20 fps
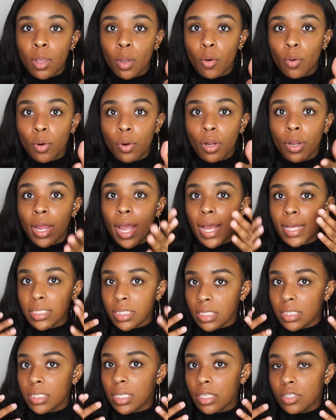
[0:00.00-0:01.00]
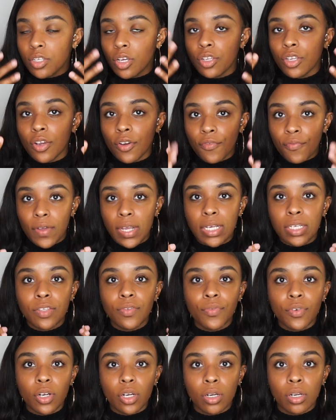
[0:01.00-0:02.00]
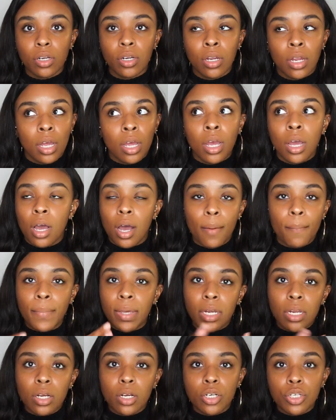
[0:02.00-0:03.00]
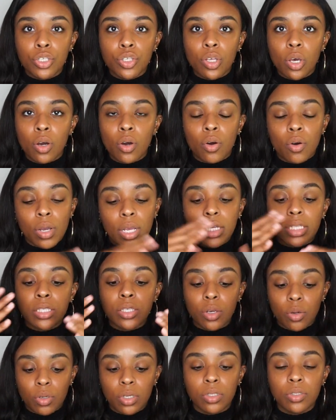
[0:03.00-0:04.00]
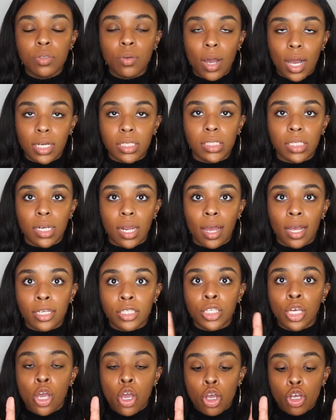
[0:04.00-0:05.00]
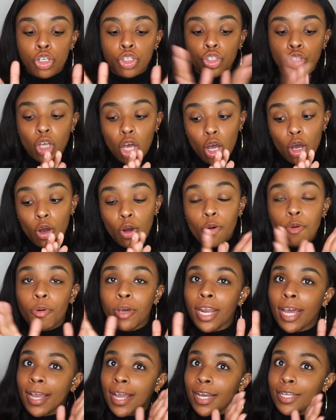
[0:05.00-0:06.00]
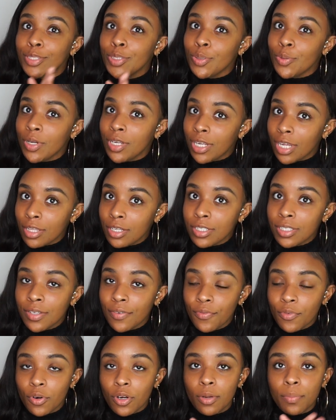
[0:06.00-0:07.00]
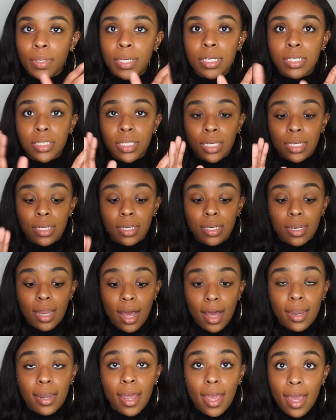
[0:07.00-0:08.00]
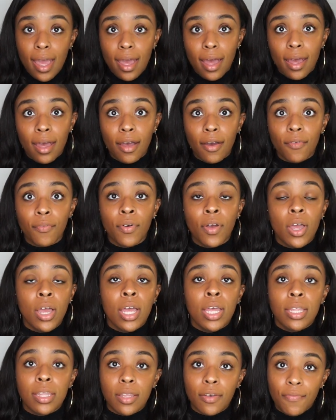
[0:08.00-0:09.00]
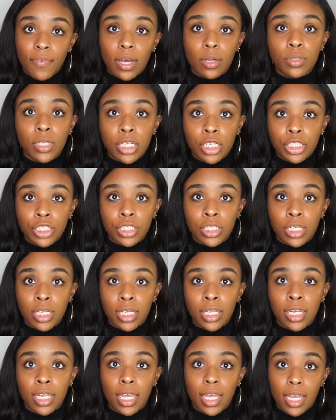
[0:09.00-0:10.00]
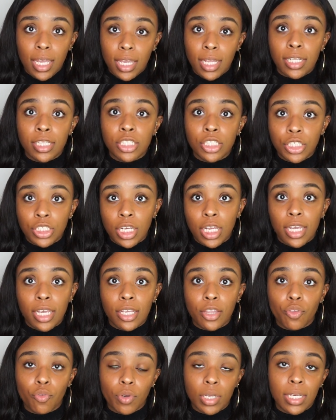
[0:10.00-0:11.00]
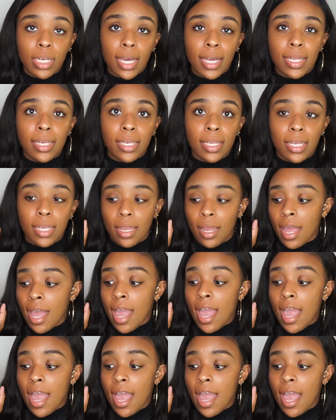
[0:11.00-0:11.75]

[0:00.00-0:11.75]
or as it sits on your face for a minute or so, it's going to oxidize. So when I got to another Sephora, because they did not have the foundation in the shade 390